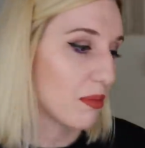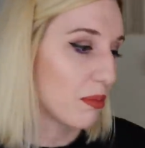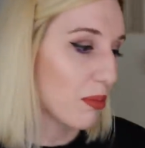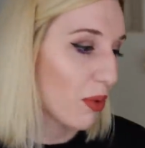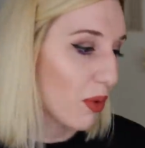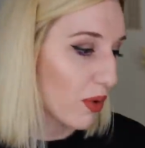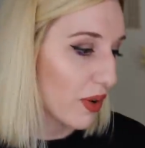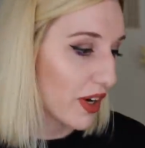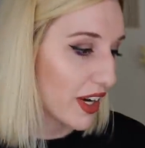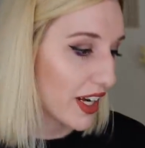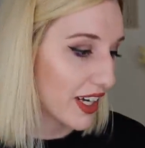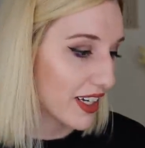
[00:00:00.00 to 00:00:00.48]
of
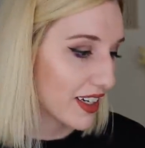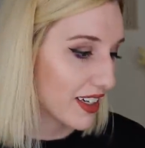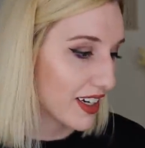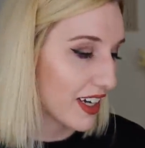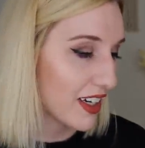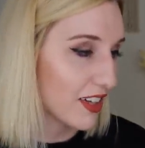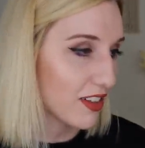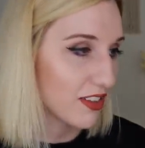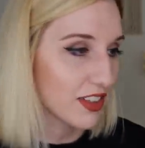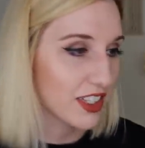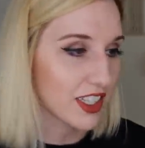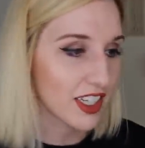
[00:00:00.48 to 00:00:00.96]
boring. I
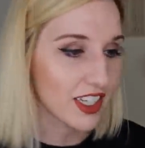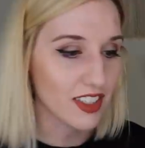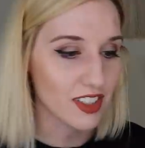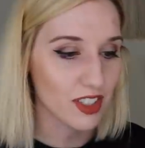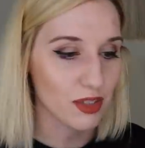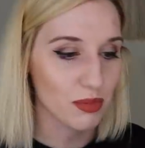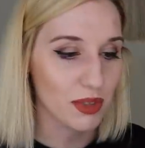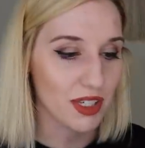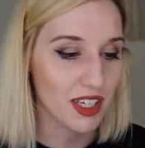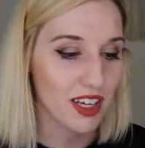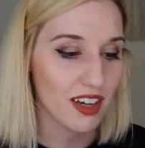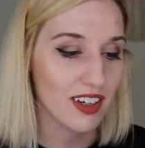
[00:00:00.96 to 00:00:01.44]
don't think it
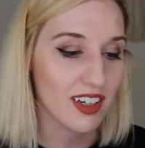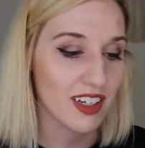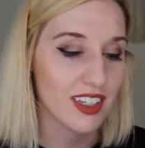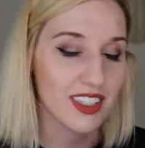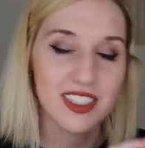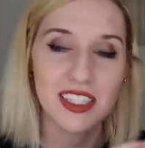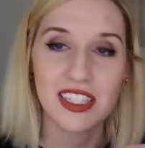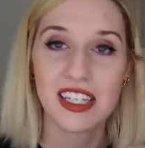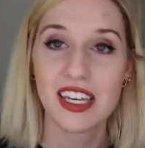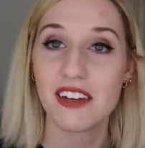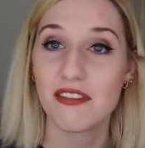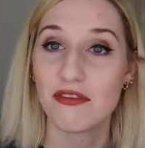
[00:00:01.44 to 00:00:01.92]
should be counted
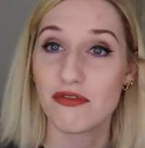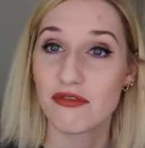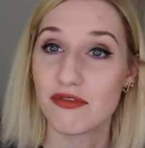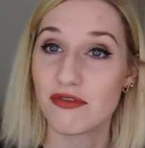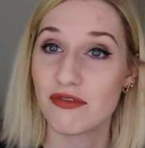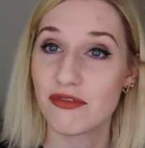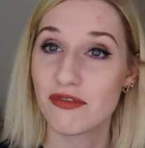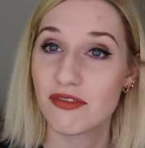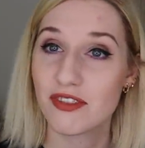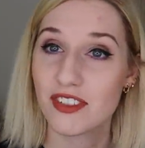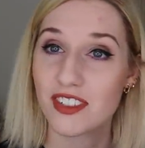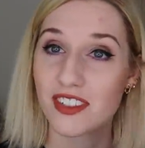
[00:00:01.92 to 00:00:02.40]
as a
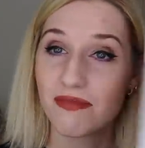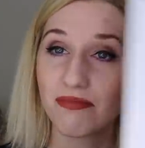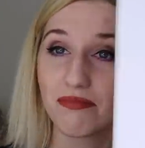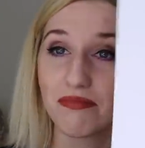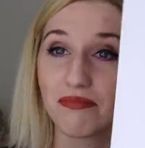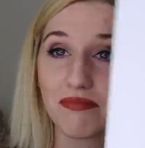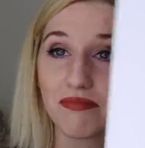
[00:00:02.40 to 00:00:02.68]
gift